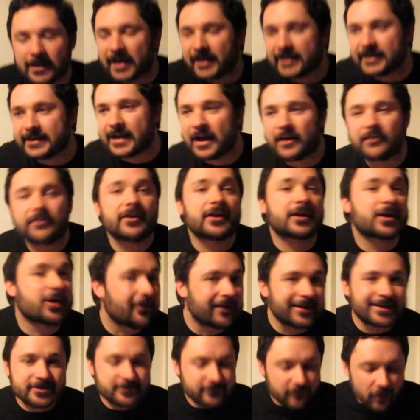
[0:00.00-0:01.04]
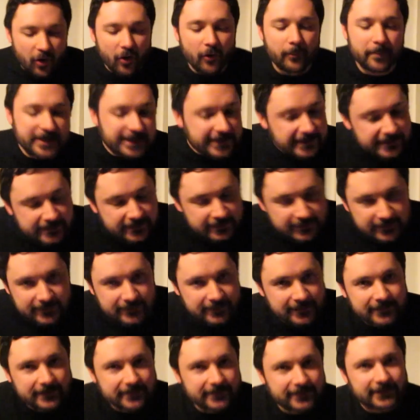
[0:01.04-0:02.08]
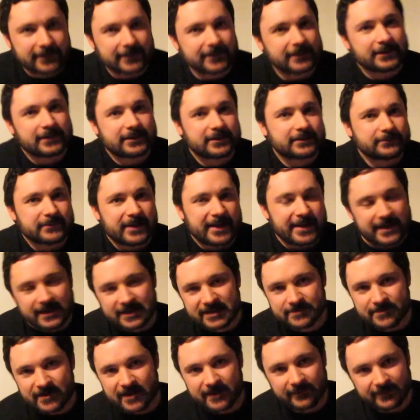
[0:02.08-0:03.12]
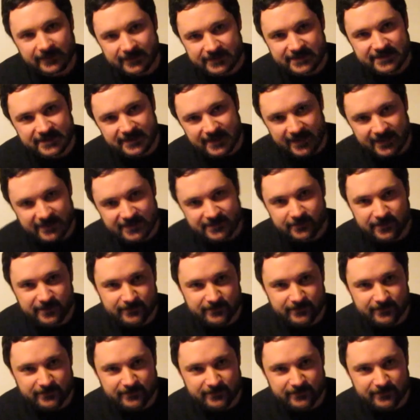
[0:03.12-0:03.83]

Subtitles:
any other kind of hobby may experience this.